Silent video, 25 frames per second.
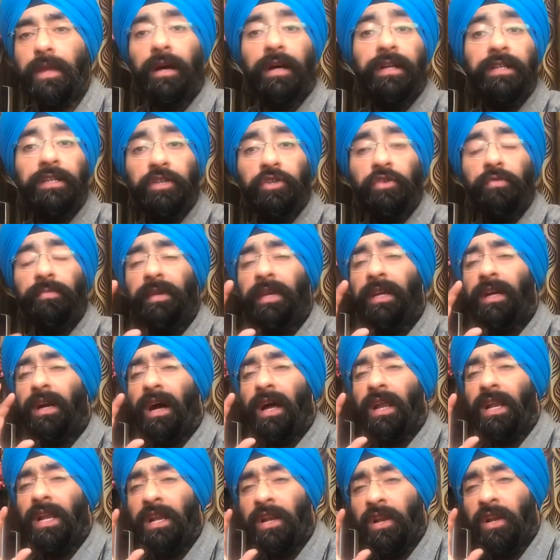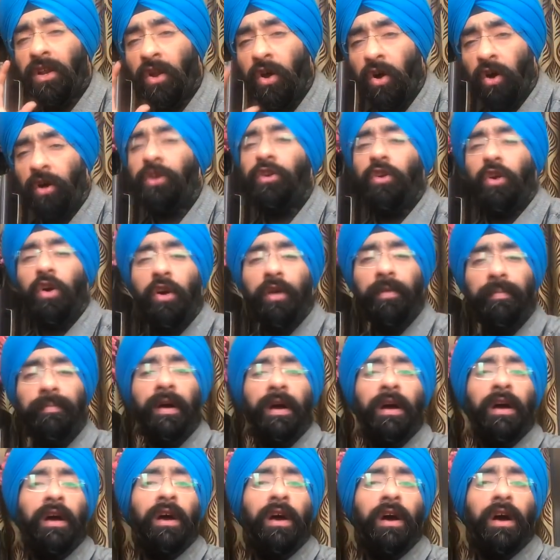Consuming a lot of
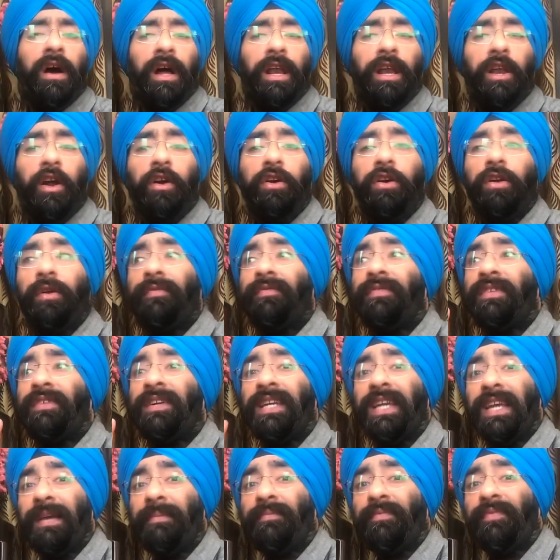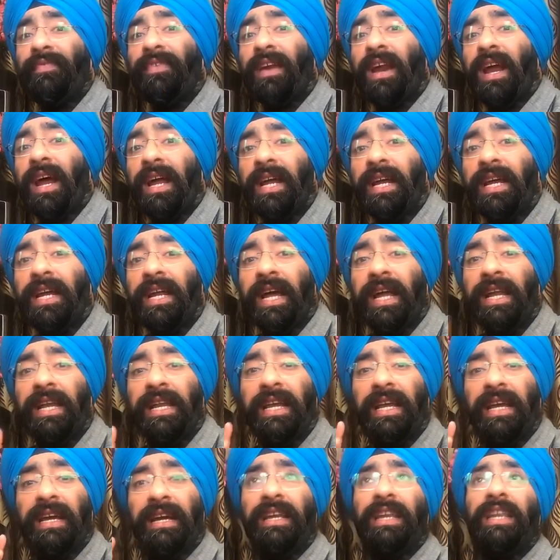a lot of deep fried
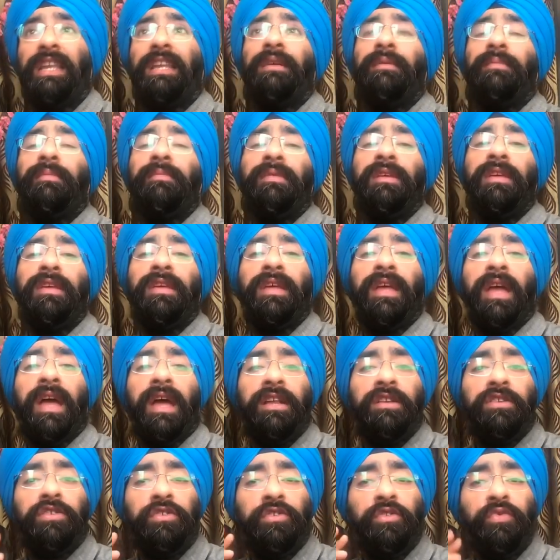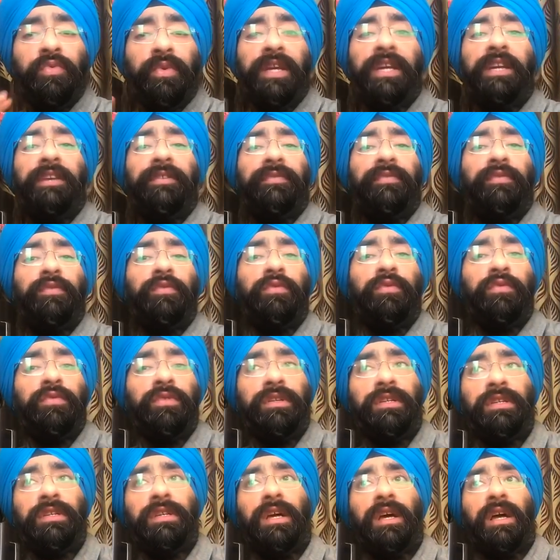and creamy and sweet
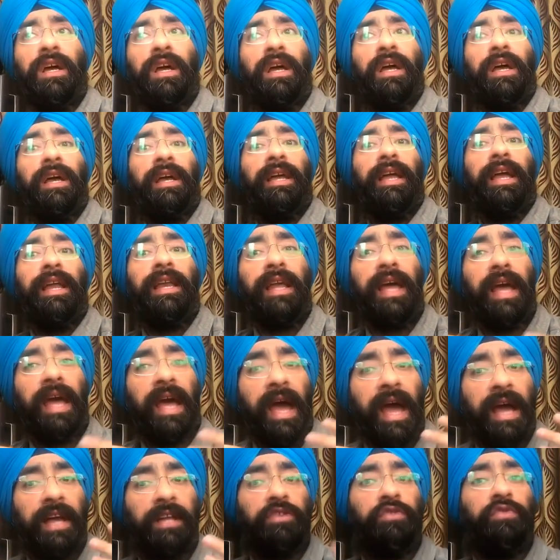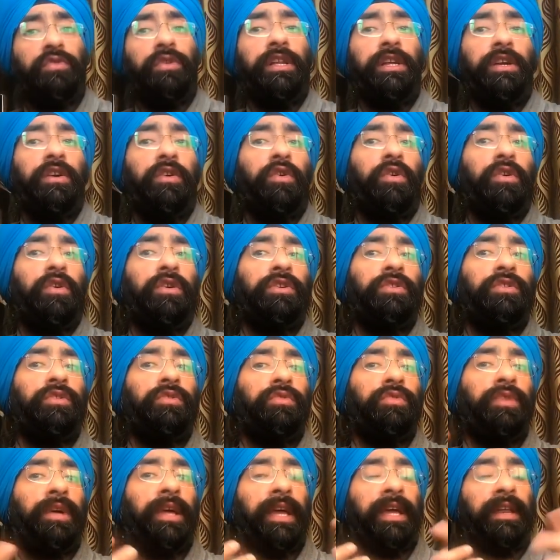foods can actually cause you
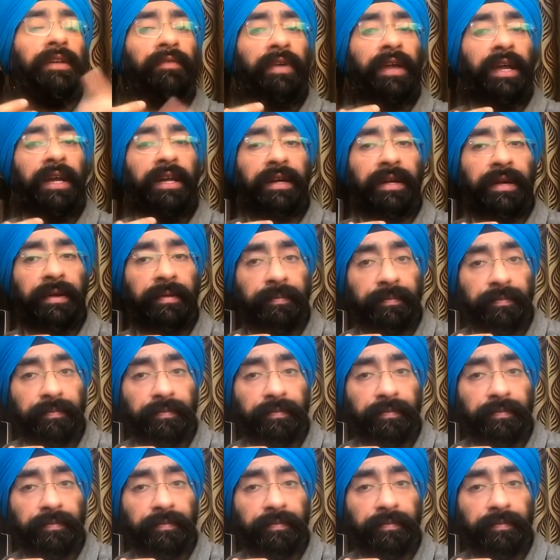to gain weight